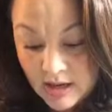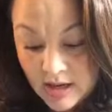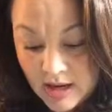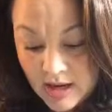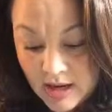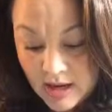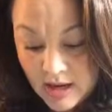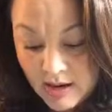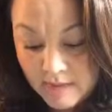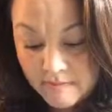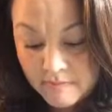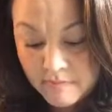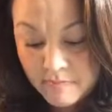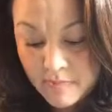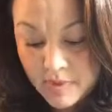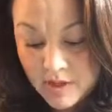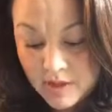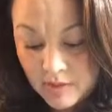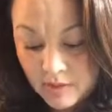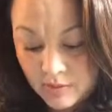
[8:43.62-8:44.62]
in the
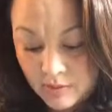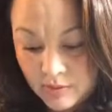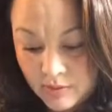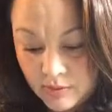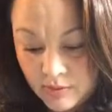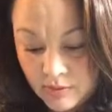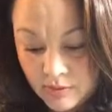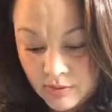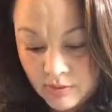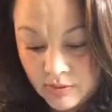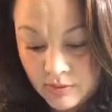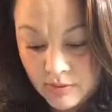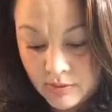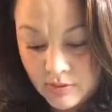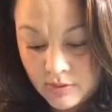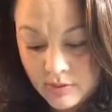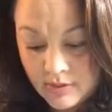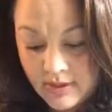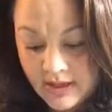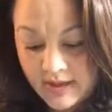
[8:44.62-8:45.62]
middle
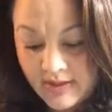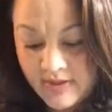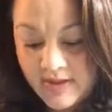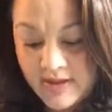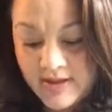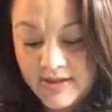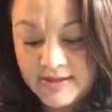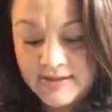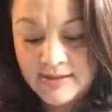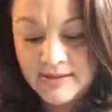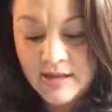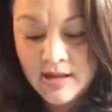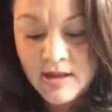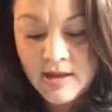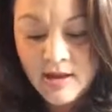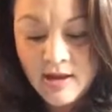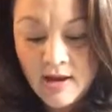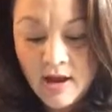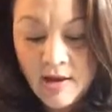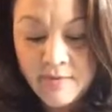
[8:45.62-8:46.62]
like this.
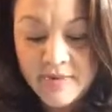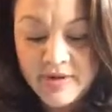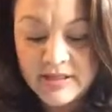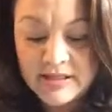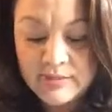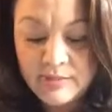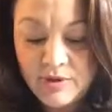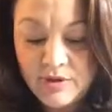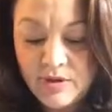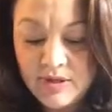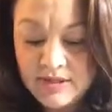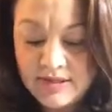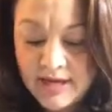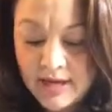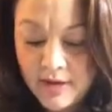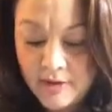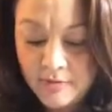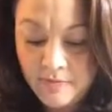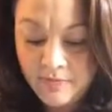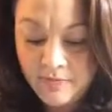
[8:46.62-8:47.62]
I'm going to smooth it
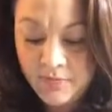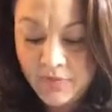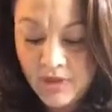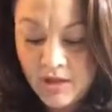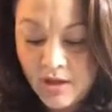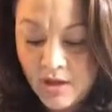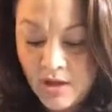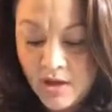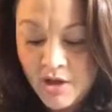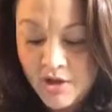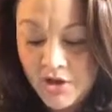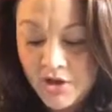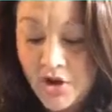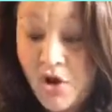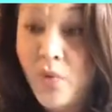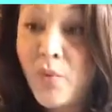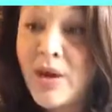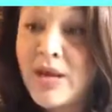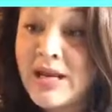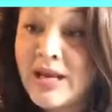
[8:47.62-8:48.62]
down. You
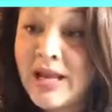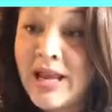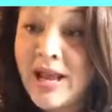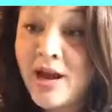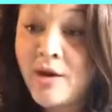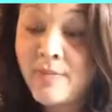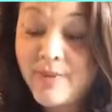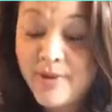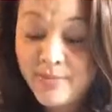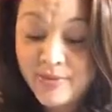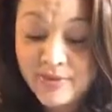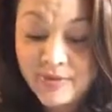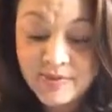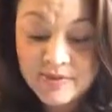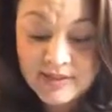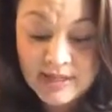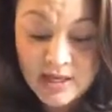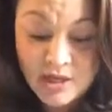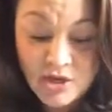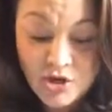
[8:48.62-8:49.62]
don't want any air
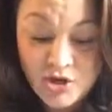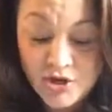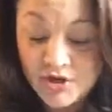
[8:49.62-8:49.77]
bubbles in